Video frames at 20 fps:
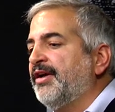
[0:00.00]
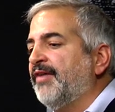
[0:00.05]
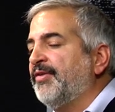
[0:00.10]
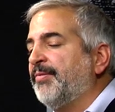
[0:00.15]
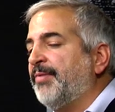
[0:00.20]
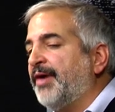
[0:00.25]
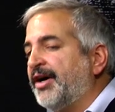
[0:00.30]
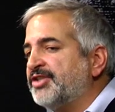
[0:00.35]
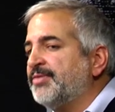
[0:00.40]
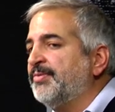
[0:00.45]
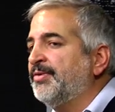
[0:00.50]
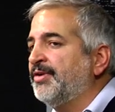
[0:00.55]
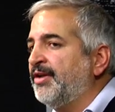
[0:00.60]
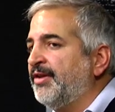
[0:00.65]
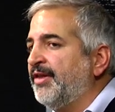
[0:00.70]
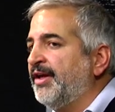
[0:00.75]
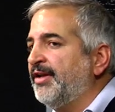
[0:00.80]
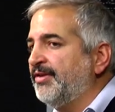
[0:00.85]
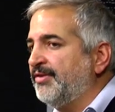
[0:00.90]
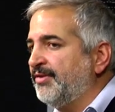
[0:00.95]
the possibility
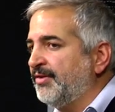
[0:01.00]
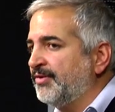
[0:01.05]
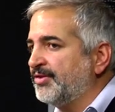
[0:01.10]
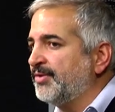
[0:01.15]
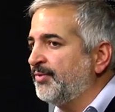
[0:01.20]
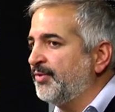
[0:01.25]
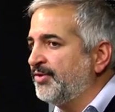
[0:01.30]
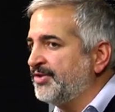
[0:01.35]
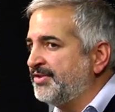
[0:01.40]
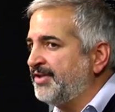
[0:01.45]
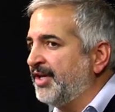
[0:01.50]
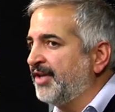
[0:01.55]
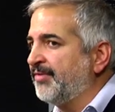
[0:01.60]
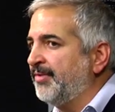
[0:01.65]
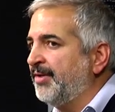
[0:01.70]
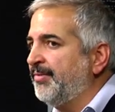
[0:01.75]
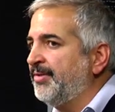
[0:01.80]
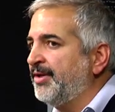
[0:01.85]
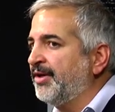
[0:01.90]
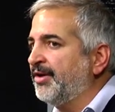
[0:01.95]
that someone's death
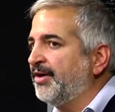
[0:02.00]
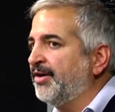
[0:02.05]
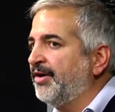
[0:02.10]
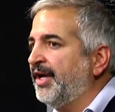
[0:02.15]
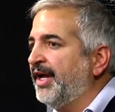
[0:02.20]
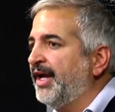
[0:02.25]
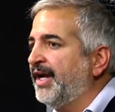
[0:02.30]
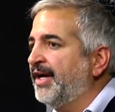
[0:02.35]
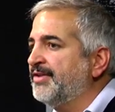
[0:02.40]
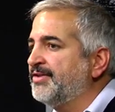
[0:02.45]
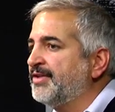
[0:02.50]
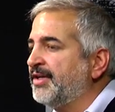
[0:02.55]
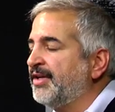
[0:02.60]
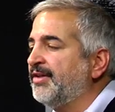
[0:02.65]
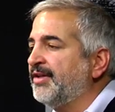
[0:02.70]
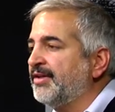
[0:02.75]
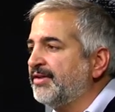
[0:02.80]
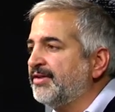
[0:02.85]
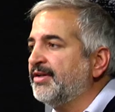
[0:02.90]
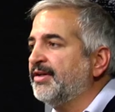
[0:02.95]
may be on our hands, and I
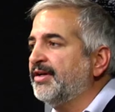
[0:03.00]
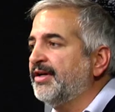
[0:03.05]
think